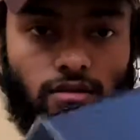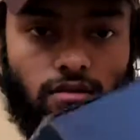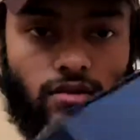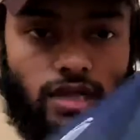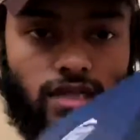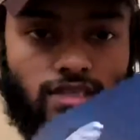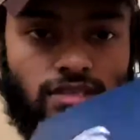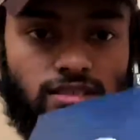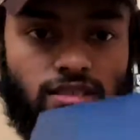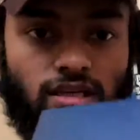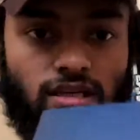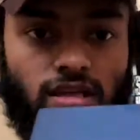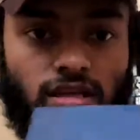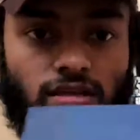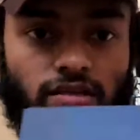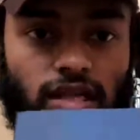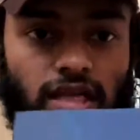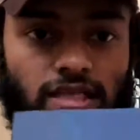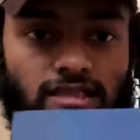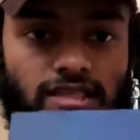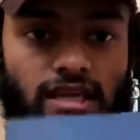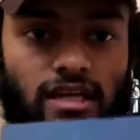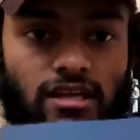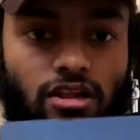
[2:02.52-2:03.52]

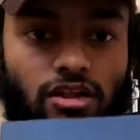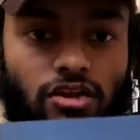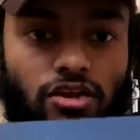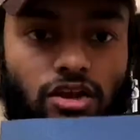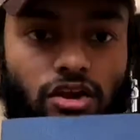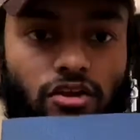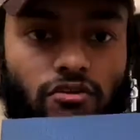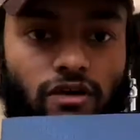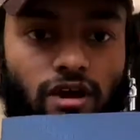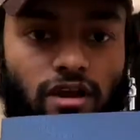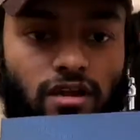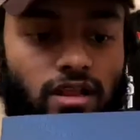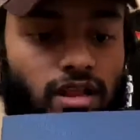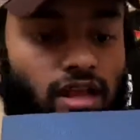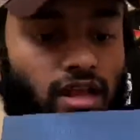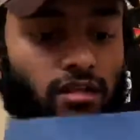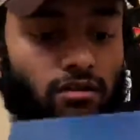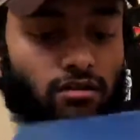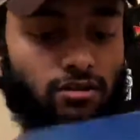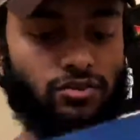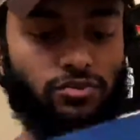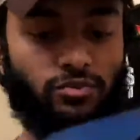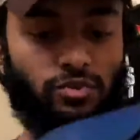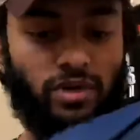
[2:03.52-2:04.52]
That's their logo right there.
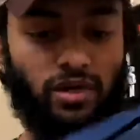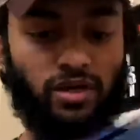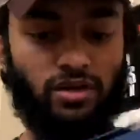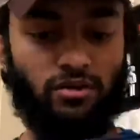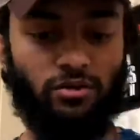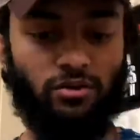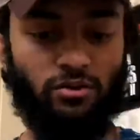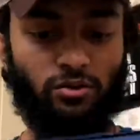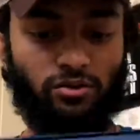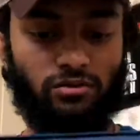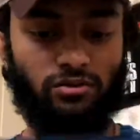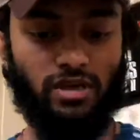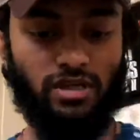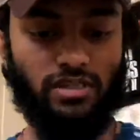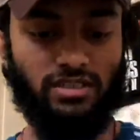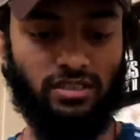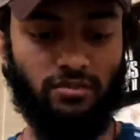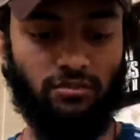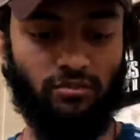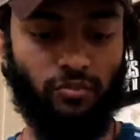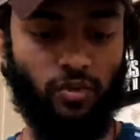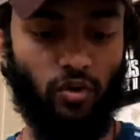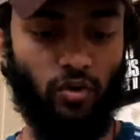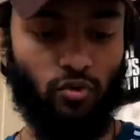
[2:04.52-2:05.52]
Looks pretty cool, nice
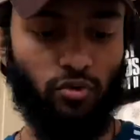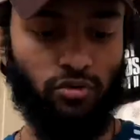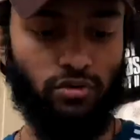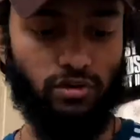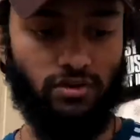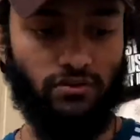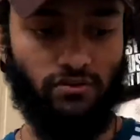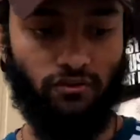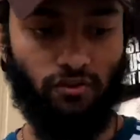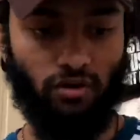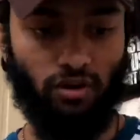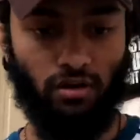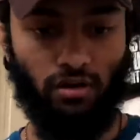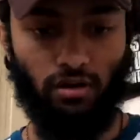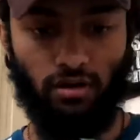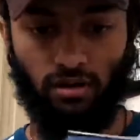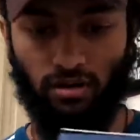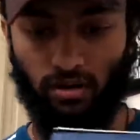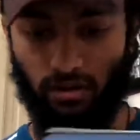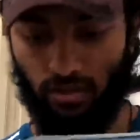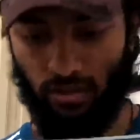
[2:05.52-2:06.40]
and bold in the front.